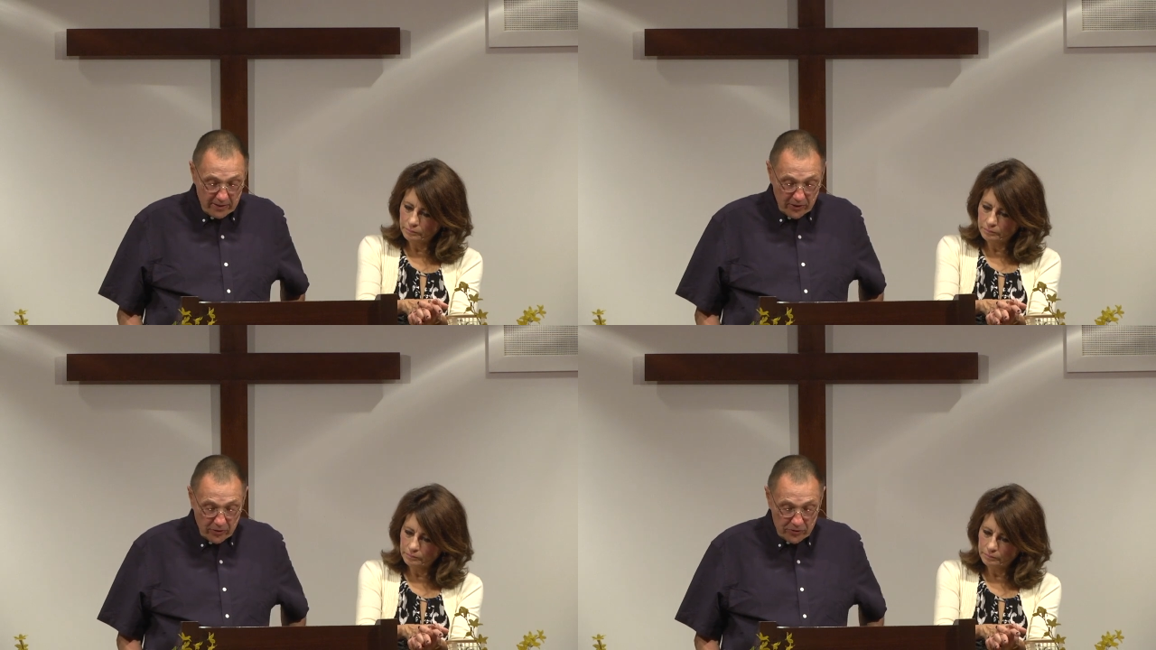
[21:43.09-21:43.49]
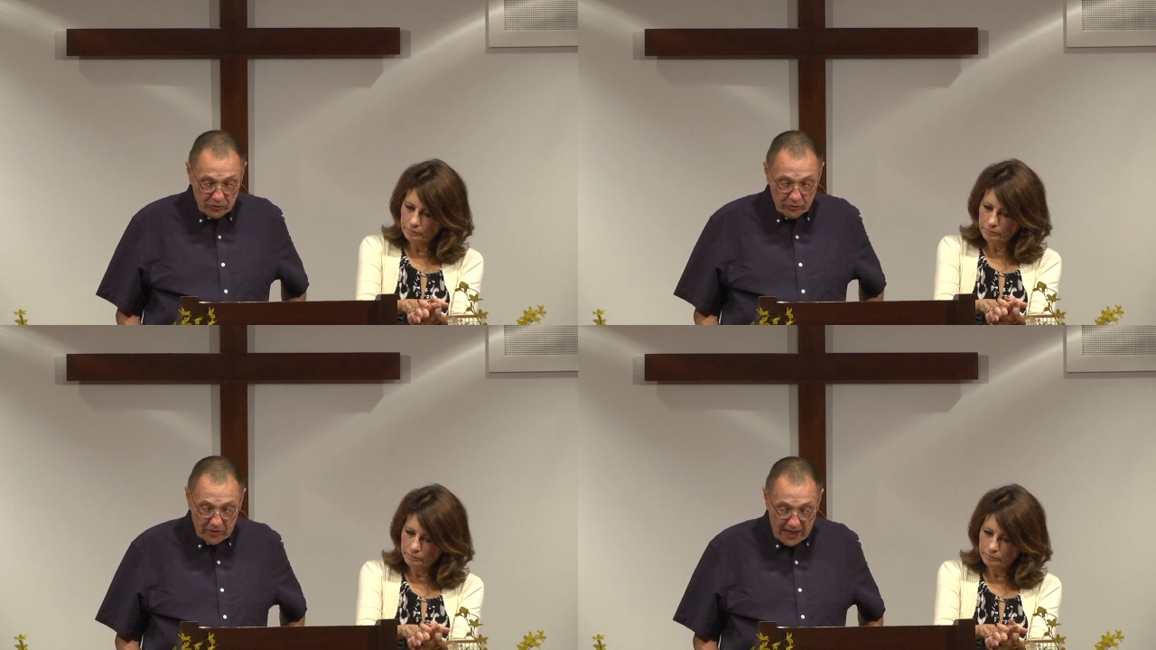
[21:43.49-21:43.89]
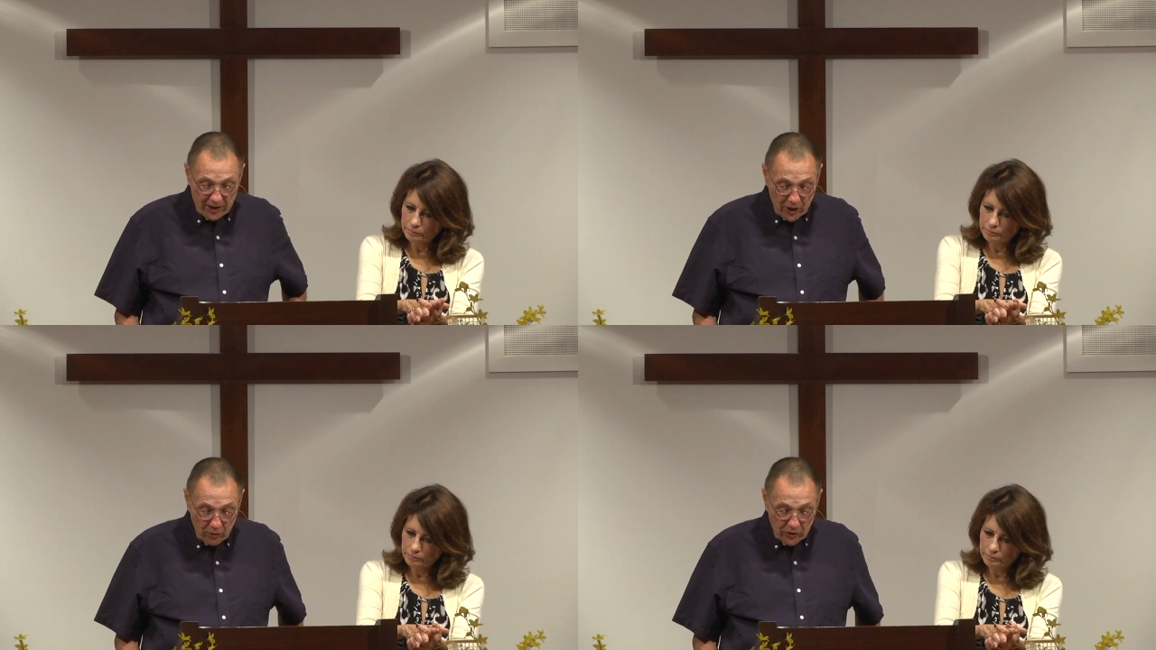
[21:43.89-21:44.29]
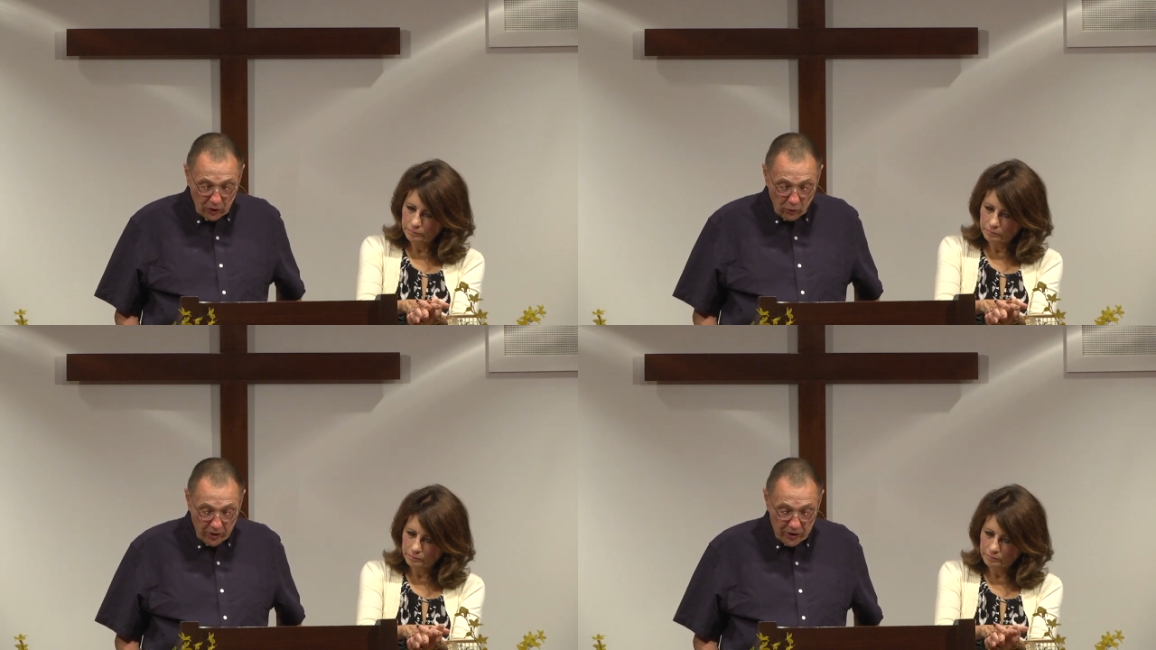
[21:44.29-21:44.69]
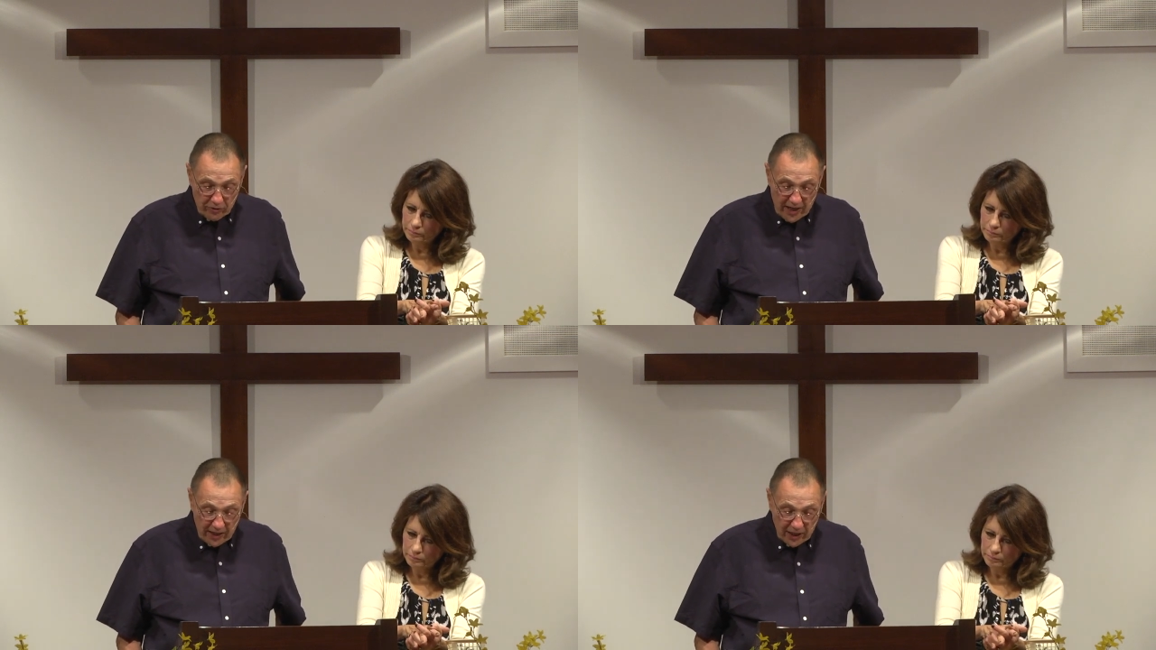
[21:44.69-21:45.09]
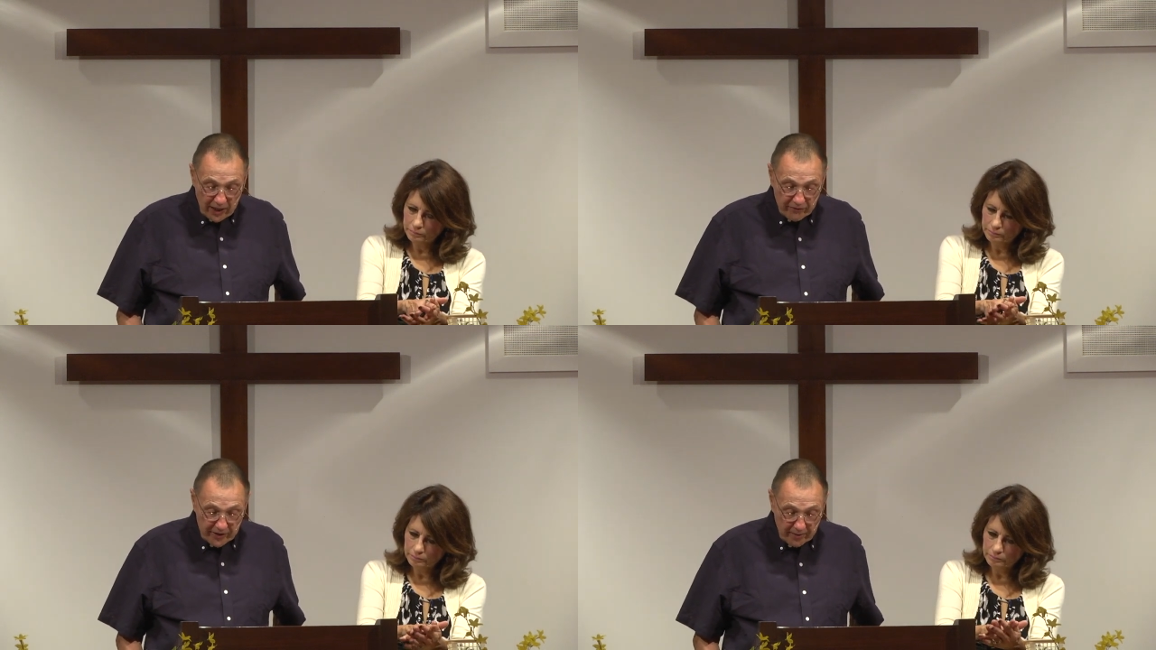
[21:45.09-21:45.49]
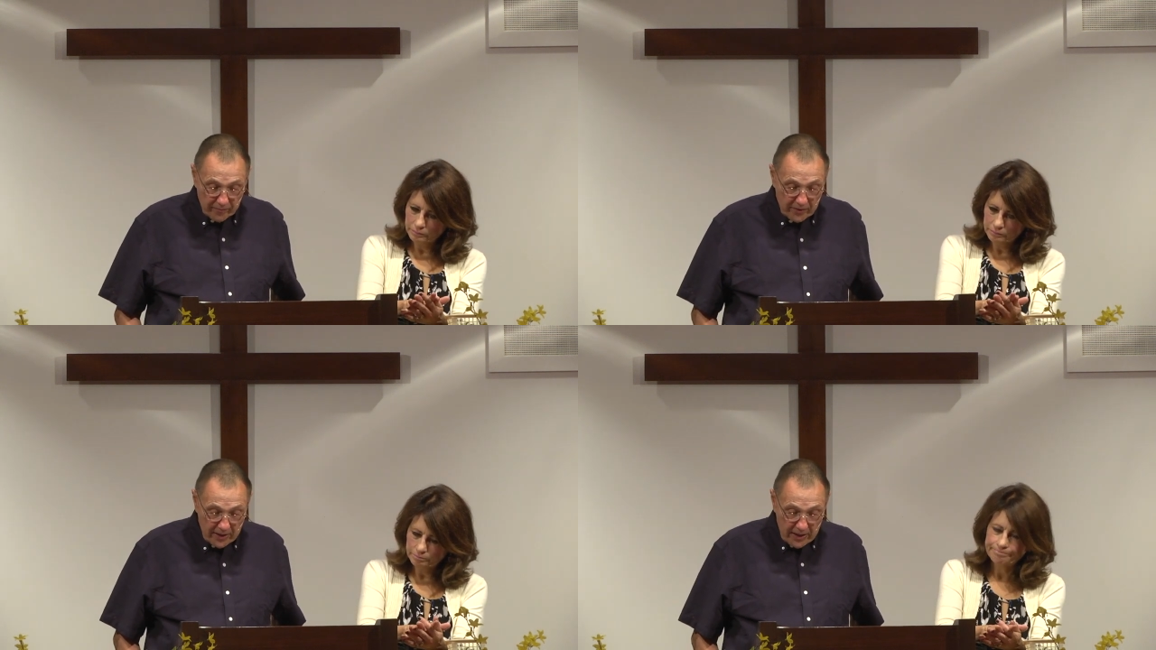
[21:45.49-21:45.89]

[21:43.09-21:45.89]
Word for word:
Speaker 1: those who do not know the Lord and do not love him.